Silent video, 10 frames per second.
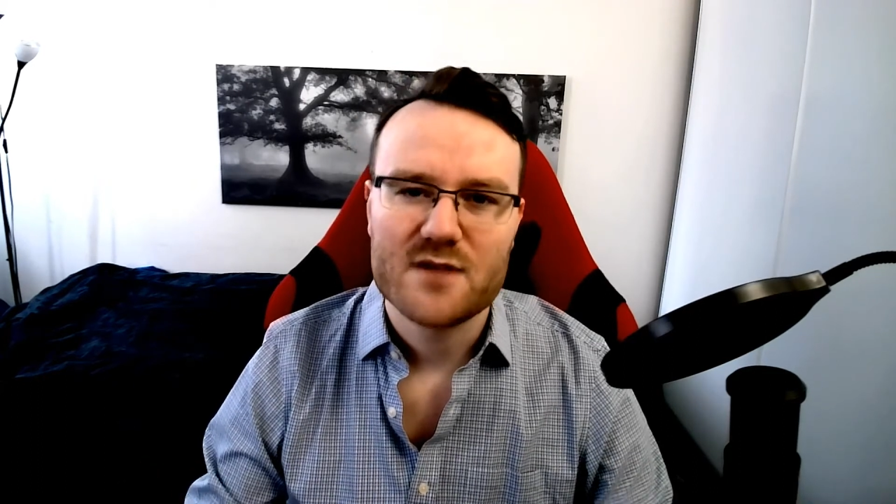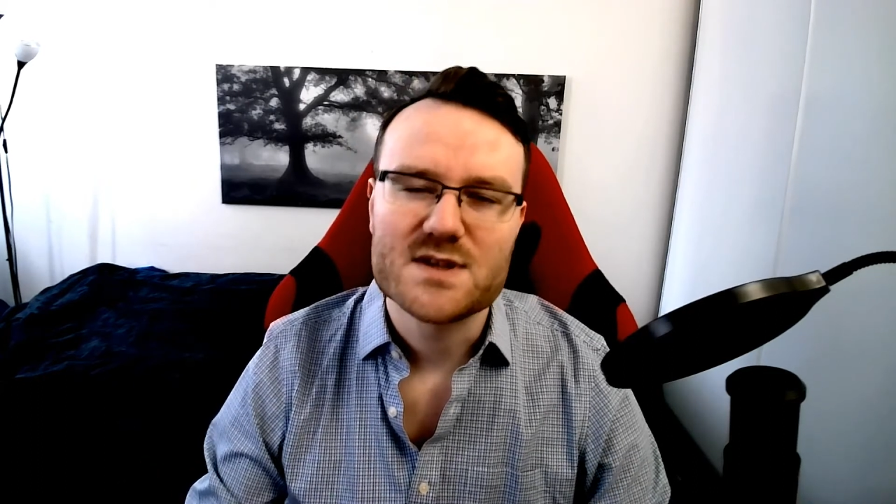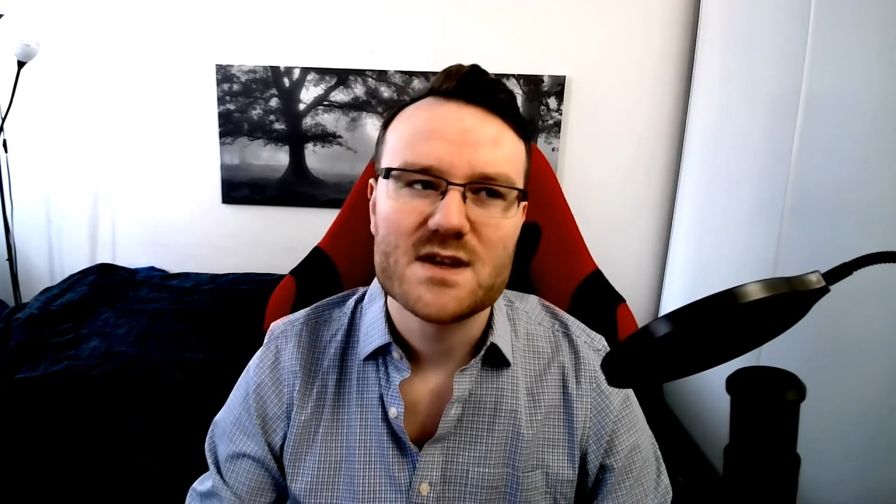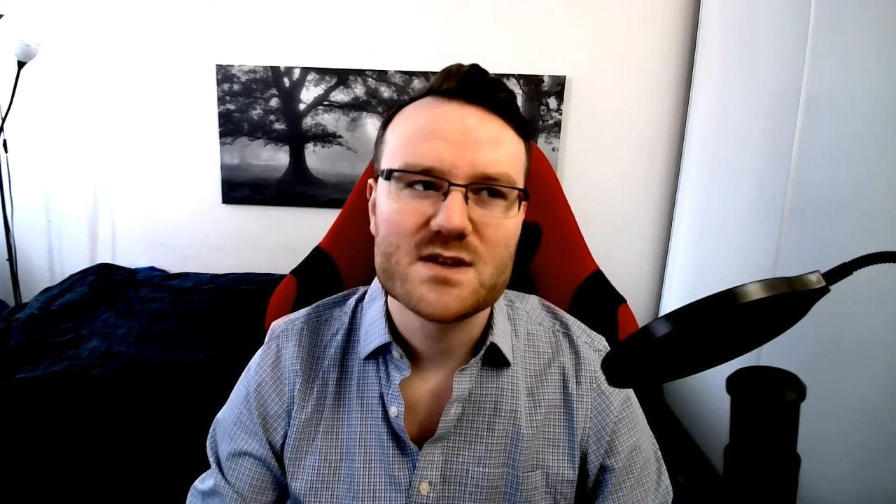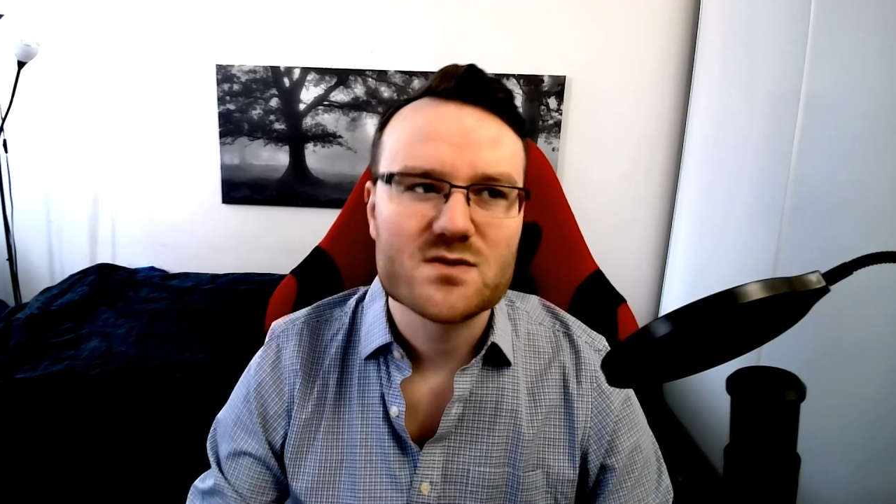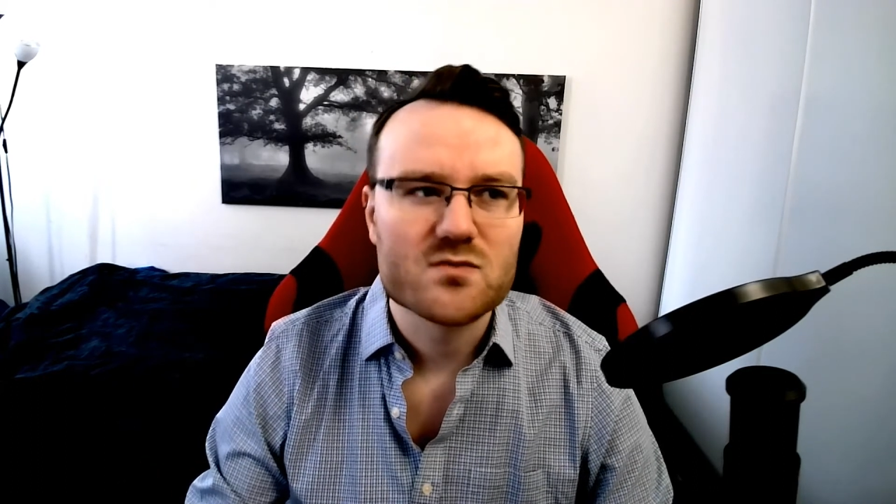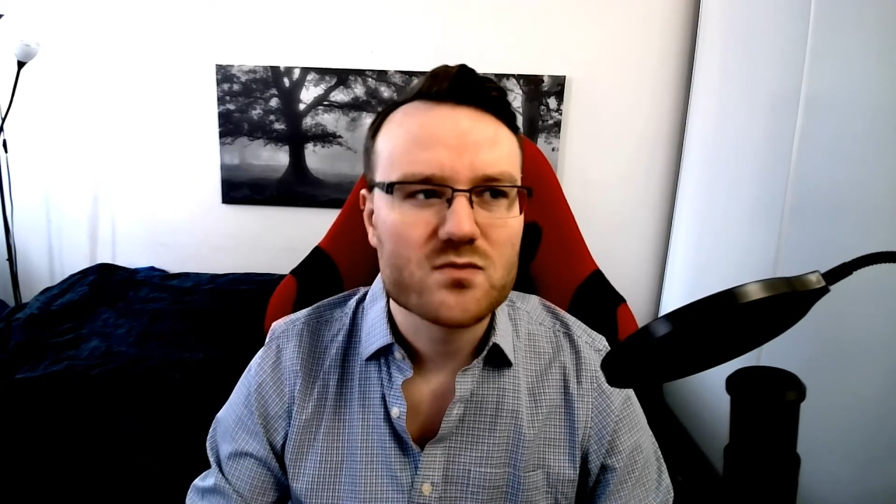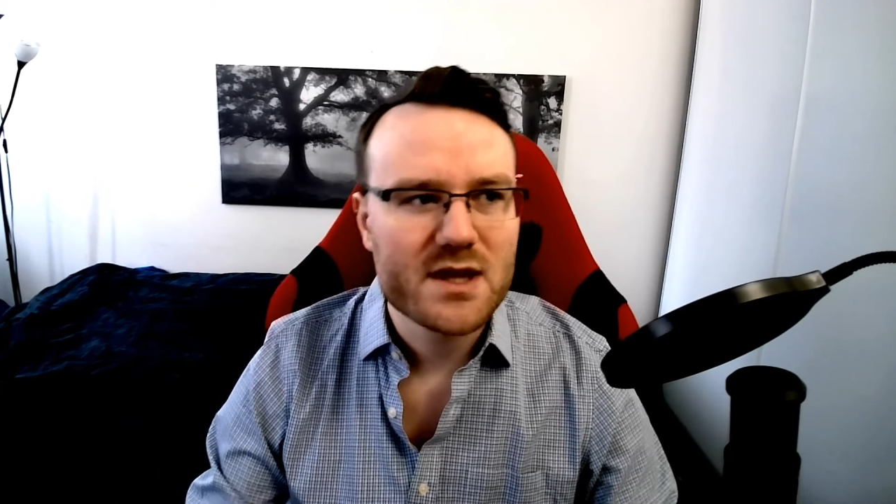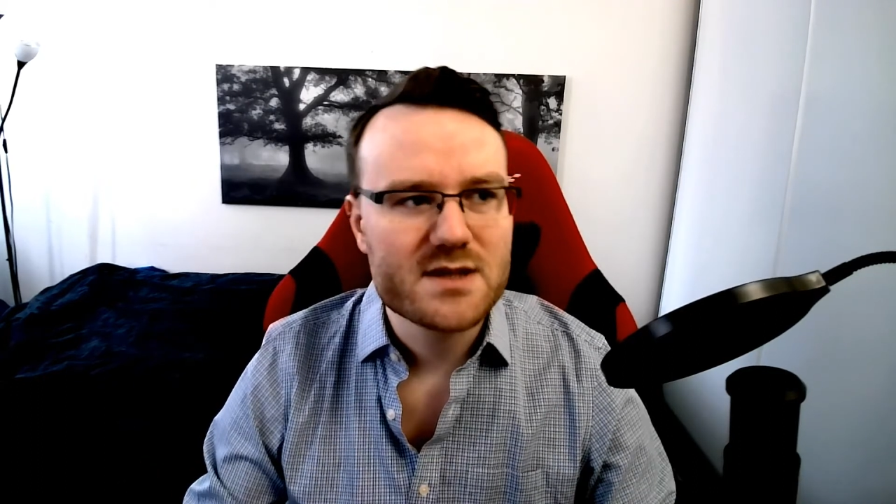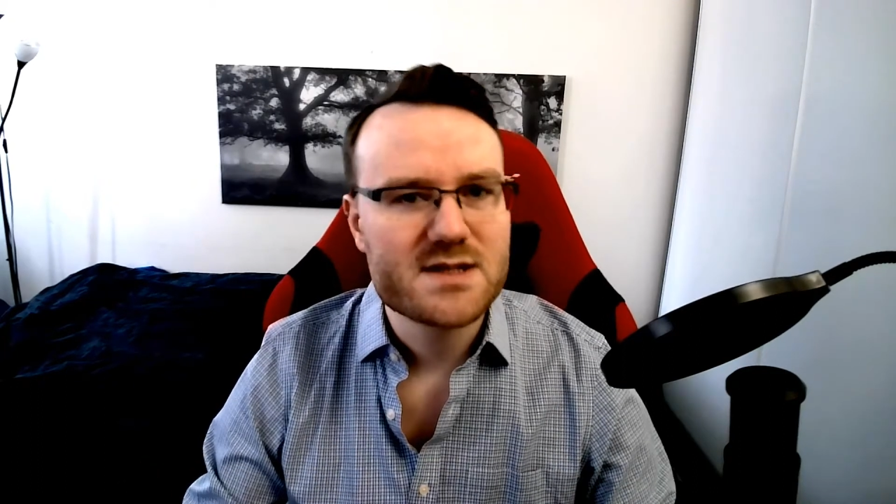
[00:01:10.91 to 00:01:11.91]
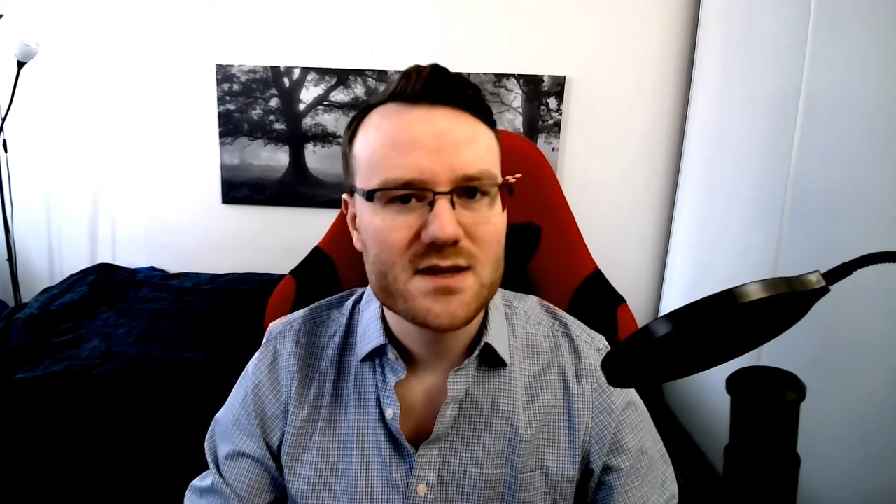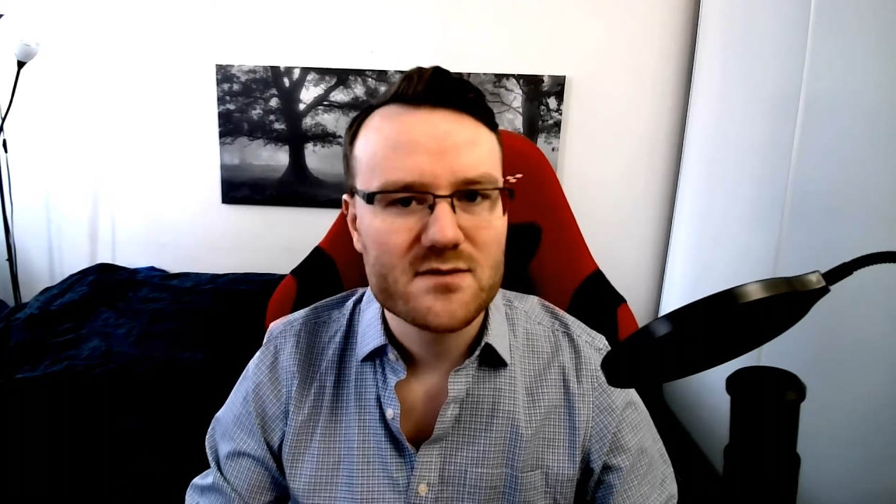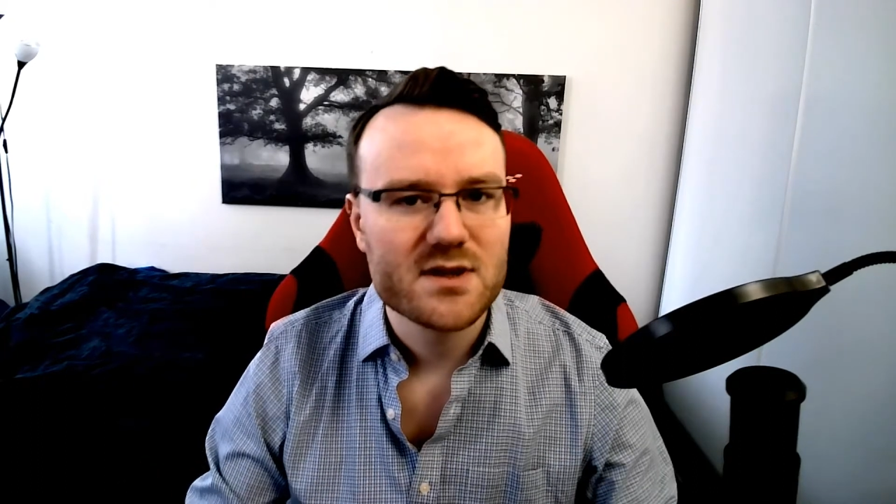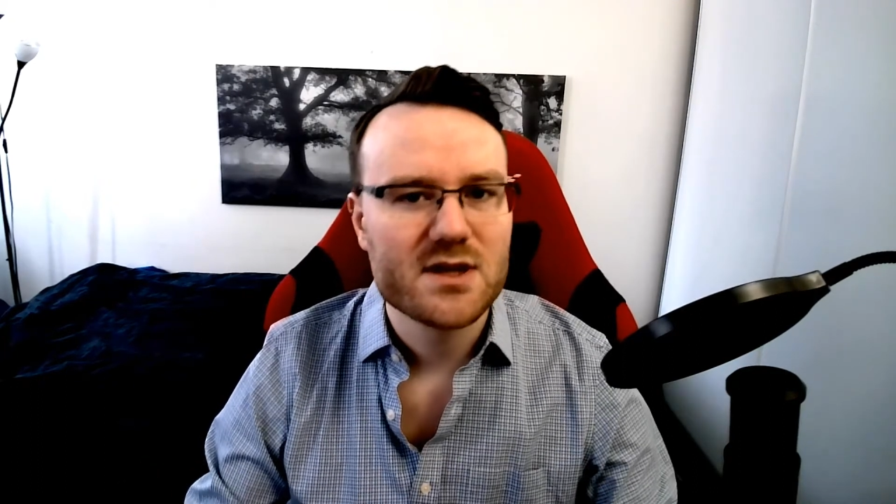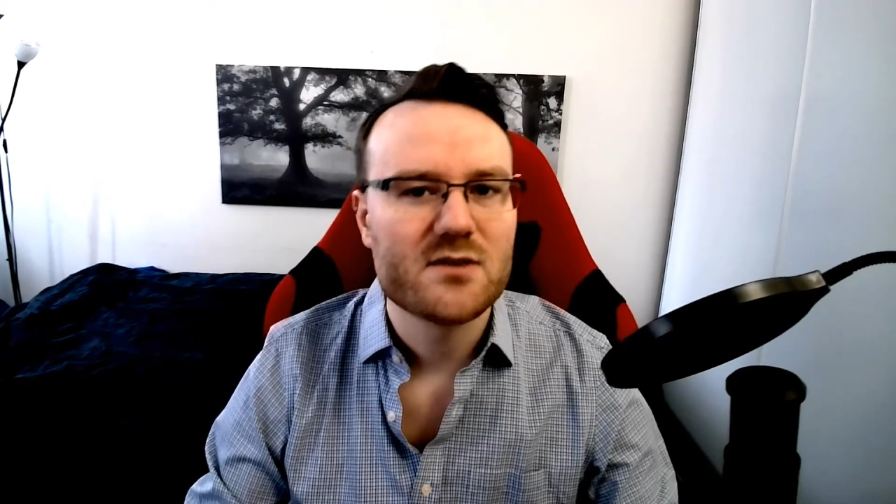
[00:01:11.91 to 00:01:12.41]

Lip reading: It's relatively